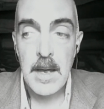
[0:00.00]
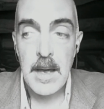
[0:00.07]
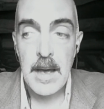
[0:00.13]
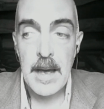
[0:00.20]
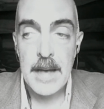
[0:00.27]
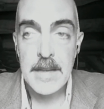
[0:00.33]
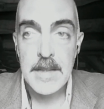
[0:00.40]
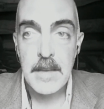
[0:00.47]

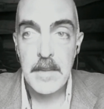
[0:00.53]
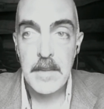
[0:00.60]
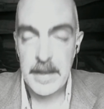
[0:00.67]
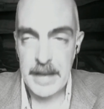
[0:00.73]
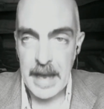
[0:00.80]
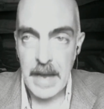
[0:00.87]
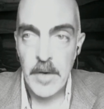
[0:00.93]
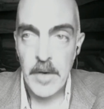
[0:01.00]
and
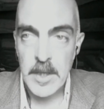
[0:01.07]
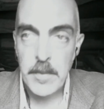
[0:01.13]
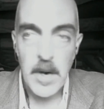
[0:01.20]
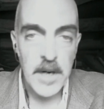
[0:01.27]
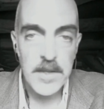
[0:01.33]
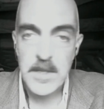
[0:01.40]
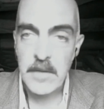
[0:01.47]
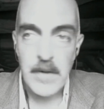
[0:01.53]
gave us
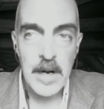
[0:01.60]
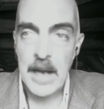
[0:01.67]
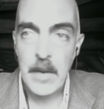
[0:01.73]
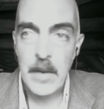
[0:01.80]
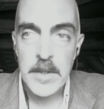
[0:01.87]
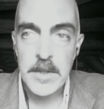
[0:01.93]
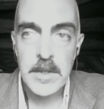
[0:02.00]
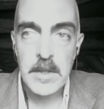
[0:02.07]
parts of our
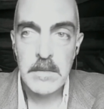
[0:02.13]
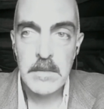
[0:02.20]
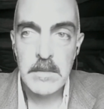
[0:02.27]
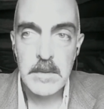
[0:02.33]
language too.